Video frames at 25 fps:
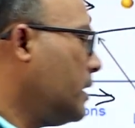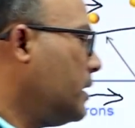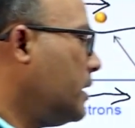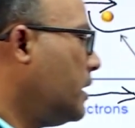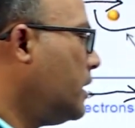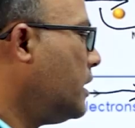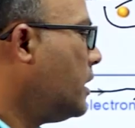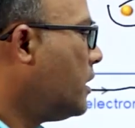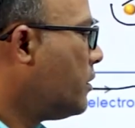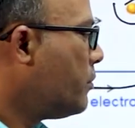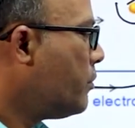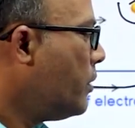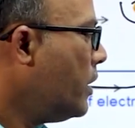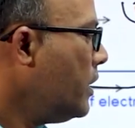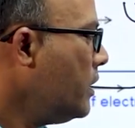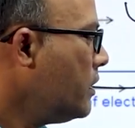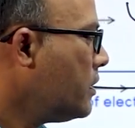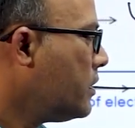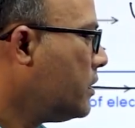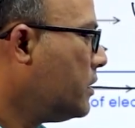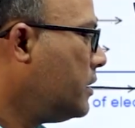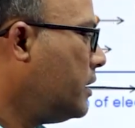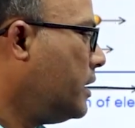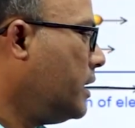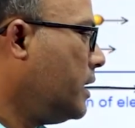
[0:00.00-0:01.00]
dN by
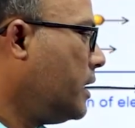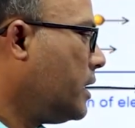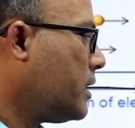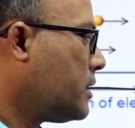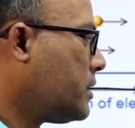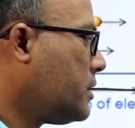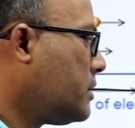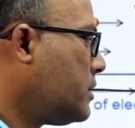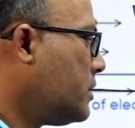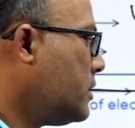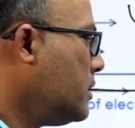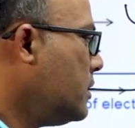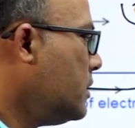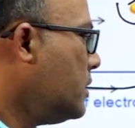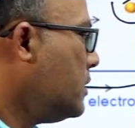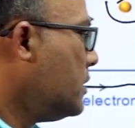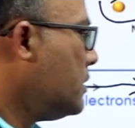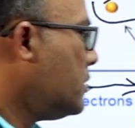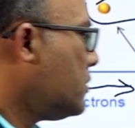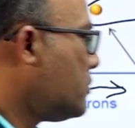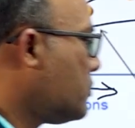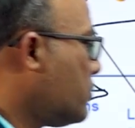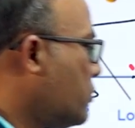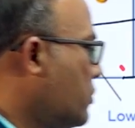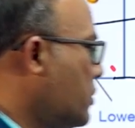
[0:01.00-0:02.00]
dx.
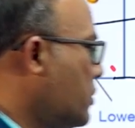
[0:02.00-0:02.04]
So